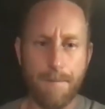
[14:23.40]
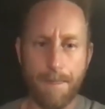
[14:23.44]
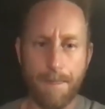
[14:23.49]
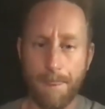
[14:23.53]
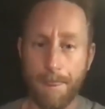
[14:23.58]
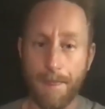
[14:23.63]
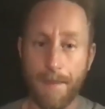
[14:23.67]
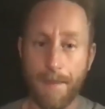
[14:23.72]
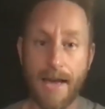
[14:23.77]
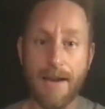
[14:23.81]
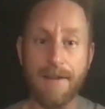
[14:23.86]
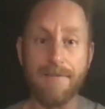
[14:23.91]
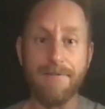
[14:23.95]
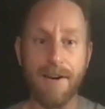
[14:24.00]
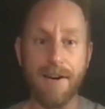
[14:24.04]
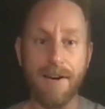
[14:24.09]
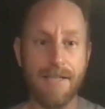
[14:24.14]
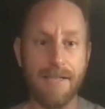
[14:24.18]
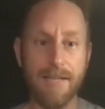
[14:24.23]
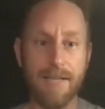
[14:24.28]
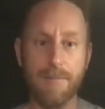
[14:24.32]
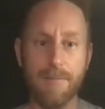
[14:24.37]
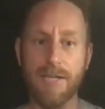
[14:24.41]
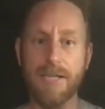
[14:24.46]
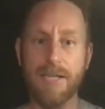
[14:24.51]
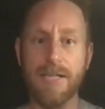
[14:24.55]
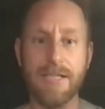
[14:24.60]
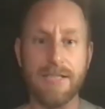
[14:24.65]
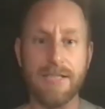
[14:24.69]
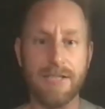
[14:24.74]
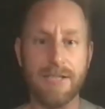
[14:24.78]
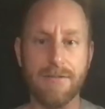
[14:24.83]
and a very
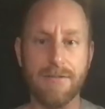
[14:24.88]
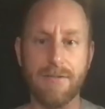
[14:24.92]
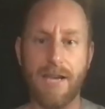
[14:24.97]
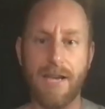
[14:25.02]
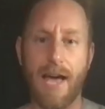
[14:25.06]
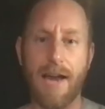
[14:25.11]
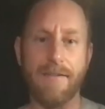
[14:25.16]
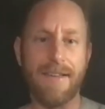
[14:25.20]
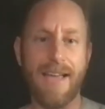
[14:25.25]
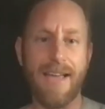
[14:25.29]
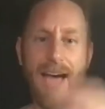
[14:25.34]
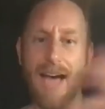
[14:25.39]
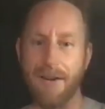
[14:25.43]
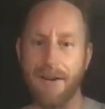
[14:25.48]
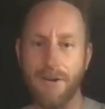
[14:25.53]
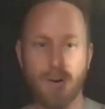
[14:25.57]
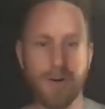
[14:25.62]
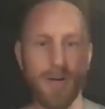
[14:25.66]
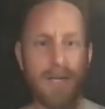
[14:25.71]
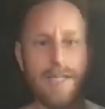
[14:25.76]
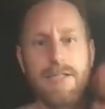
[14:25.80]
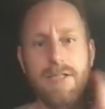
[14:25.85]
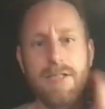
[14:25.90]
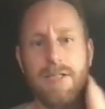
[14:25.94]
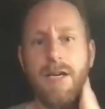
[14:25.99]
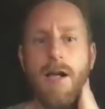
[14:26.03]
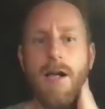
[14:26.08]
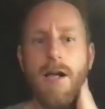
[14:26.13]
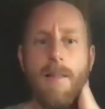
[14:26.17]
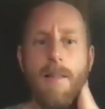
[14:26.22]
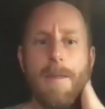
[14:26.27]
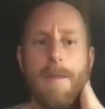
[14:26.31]
limited list of kind of categories.
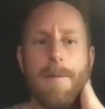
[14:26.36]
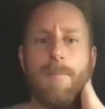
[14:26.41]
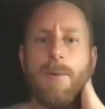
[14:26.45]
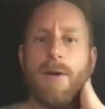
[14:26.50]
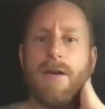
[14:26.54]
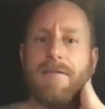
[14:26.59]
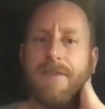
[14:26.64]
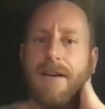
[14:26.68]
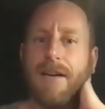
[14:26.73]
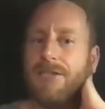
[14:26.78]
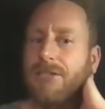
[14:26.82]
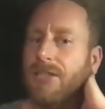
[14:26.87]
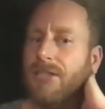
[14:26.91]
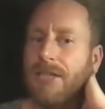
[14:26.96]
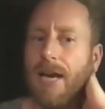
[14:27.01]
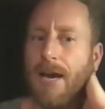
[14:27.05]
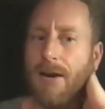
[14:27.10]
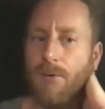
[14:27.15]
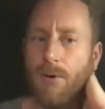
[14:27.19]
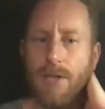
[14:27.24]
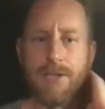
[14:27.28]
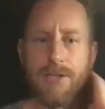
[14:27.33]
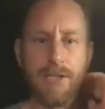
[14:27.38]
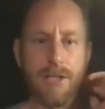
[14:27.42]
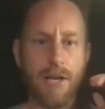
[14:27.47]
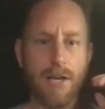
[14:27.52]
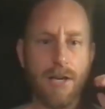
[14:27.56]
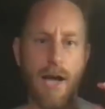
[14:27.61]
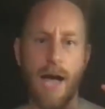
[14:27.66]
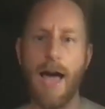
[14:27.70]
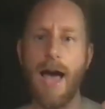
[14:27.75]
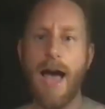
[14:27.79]
But eventually I want to,
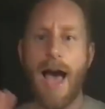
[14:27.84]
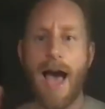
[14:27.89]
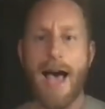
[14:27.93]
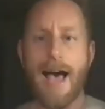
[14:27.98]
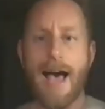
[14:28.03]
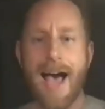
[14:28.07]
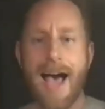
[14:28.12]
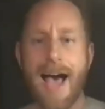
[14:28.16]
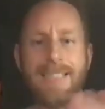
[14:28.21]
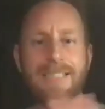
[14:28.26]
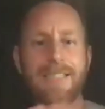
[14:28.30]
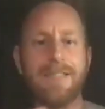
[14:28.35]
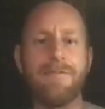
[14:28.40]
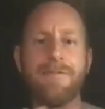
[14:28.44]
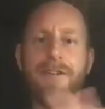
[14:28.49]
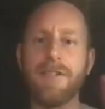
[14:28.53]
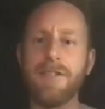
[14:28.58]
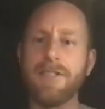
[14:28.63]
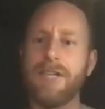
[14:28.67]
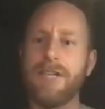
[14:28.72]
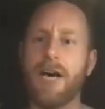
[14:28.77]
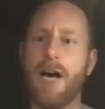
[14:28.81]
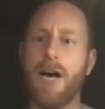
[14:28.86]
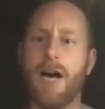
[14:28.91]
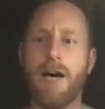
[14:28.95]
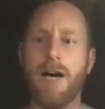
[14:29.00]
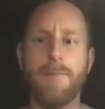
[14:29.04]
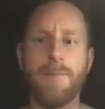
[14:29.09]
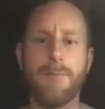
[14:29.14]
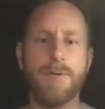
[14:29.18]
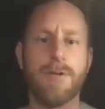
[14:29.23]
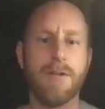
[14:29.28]
as it fills
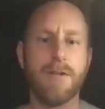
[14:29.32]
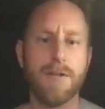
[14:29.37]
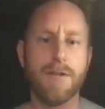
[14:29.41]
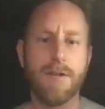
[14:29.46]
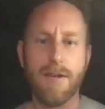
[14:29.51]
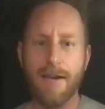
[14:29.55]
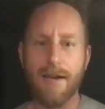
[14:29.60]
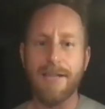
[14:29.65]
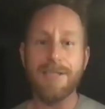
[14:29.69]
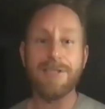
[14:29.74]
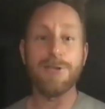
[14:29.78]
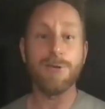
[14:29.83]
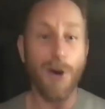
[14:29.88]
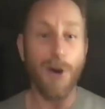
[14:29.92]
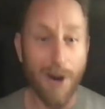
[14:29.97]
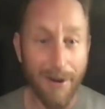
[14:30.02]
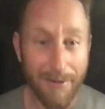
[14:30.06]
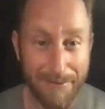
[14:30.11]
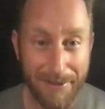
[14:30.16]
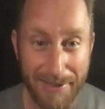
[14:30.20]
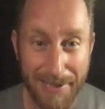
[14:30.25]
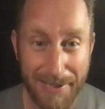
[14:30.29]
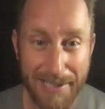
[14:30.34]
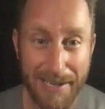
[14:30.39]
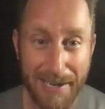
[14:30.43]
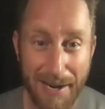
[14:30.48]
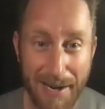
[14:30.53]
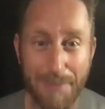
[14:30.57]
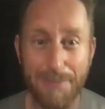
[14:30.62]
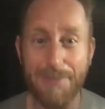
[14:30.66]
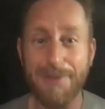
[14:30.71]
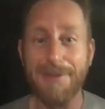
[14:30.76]
up, as you all fill it
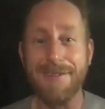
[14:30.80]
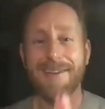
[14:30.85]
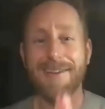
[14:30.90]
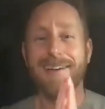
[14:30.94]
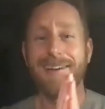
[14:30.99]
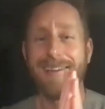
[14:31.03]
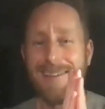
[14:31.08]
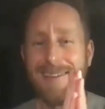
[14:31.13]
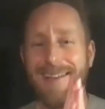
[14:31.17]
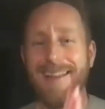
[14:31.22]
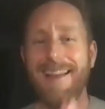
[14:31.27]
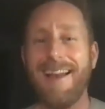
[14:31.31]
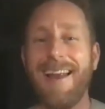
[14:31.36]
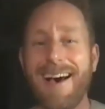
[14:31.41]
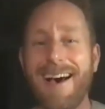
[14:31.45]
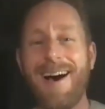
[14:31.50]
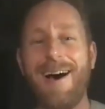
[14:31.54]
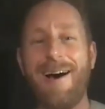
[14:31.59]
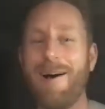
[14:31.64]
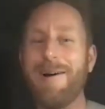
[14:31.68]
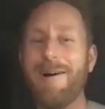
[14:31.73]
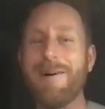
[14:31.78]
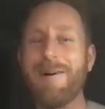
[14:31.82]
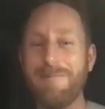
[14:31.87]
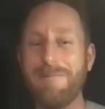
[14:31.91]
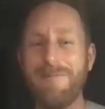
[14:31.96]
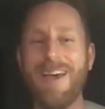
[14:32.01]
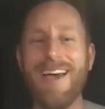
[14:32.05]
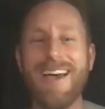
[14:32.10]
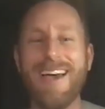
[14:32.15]
up, um,